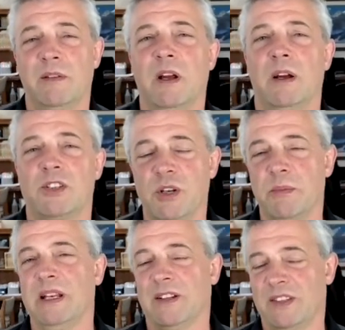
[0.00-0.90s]

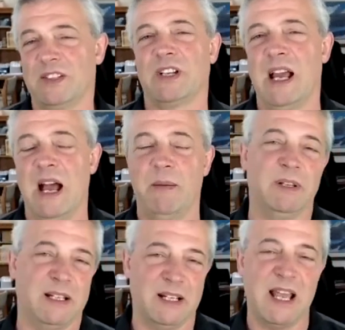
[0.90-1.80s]
Assuming nothing's going to happen
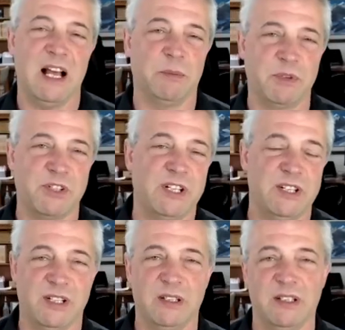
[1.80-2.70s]
like a caliper
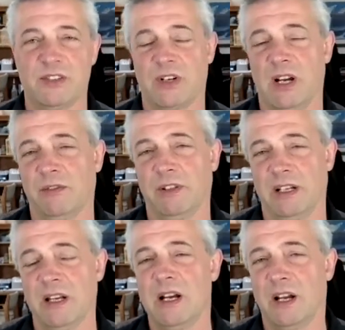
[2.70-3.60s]
seizing. These are kind of
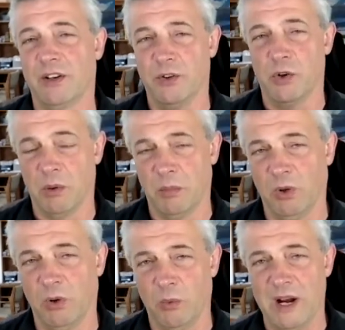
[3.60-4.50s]
like under
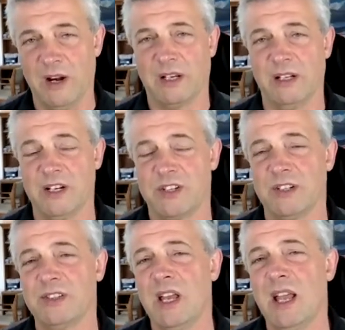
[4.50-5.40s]
normal wear
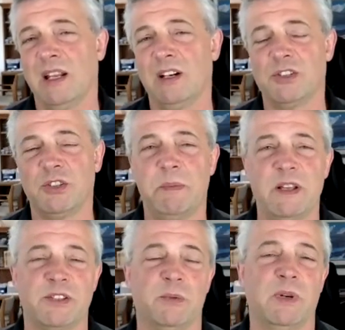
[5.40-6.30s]
conditions. And it also
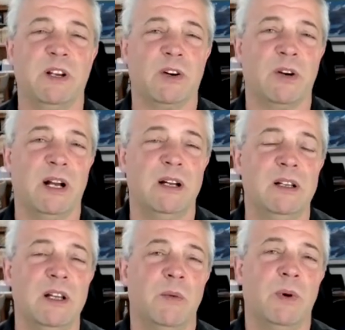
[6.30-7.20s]
depends on what you're
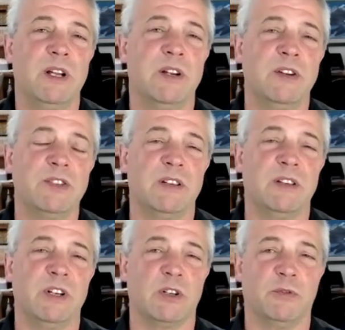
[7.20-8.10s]
using the
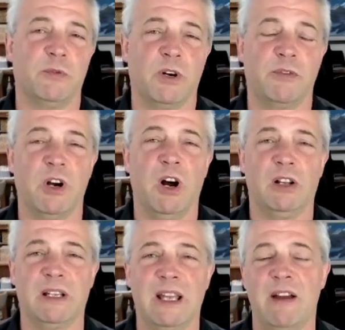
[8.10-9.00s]
vehicle for. If you're
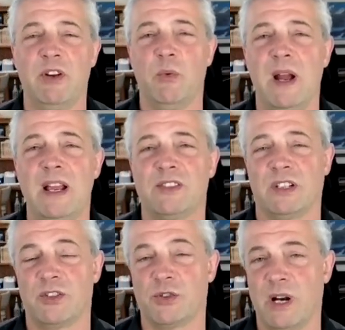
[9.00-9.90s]
hauling heavy weights
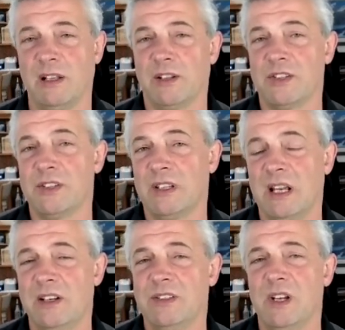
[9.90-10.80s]
like trailers and
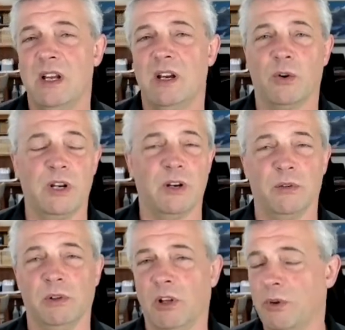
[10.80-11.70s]
things, or you're
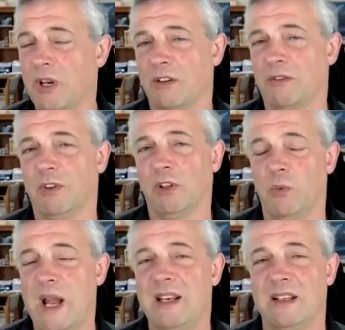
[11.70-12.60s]
loading it full of
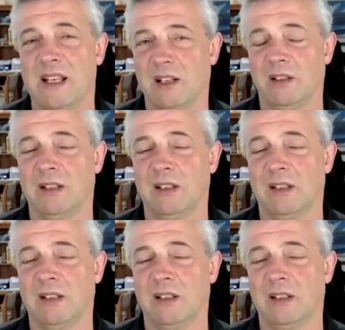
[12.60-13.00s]
weight, that'll